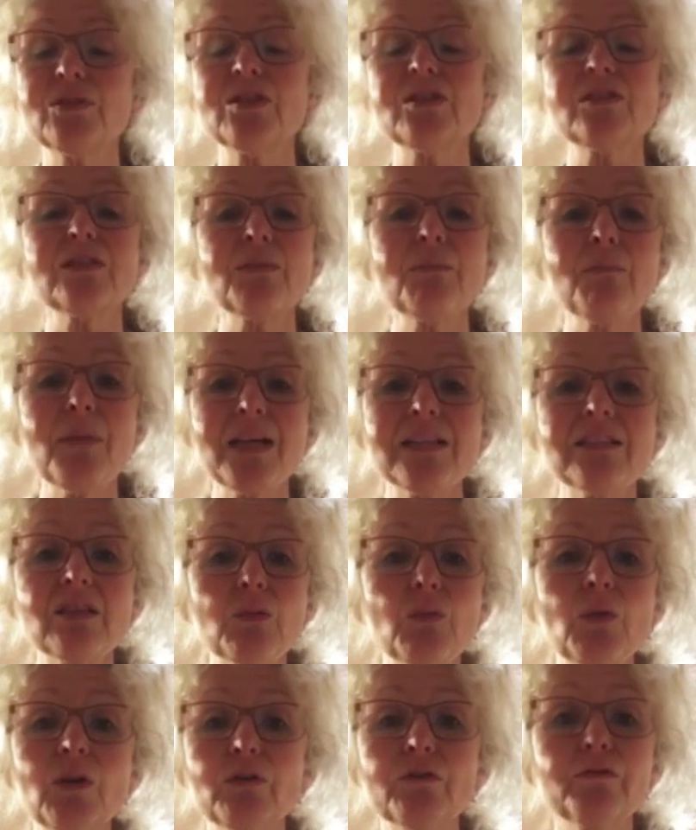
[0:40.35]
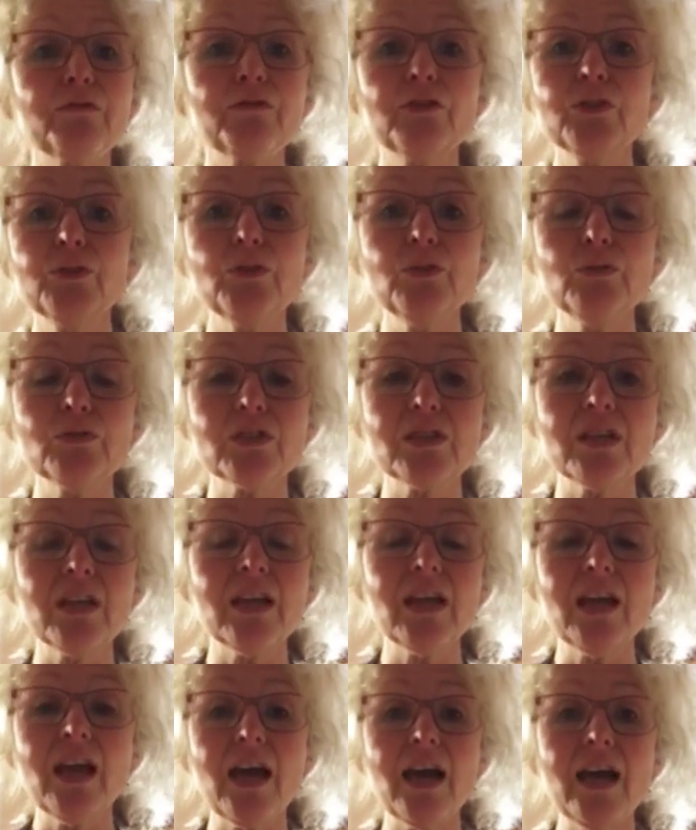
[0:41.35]
Doesn't matter what fruit,
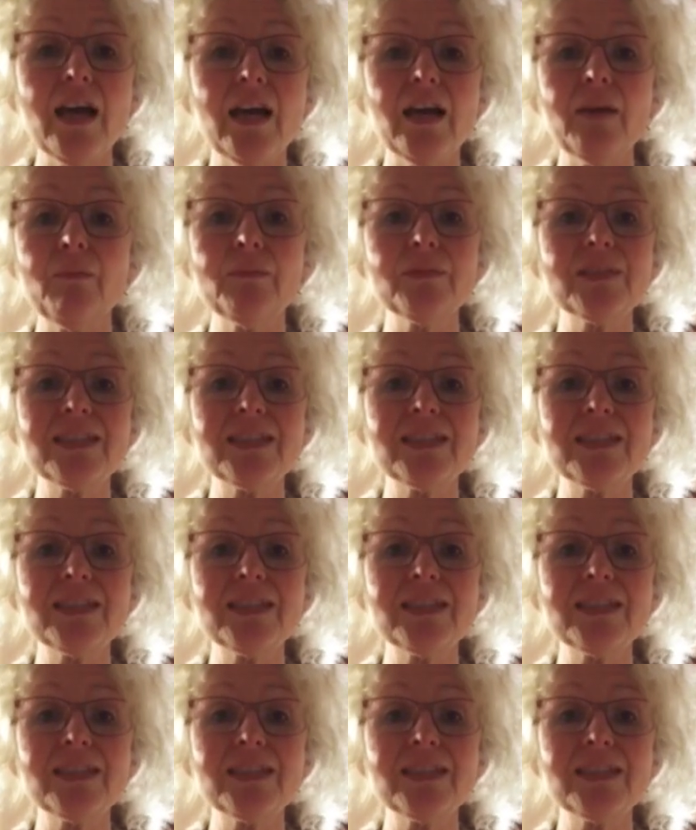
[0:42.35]
um,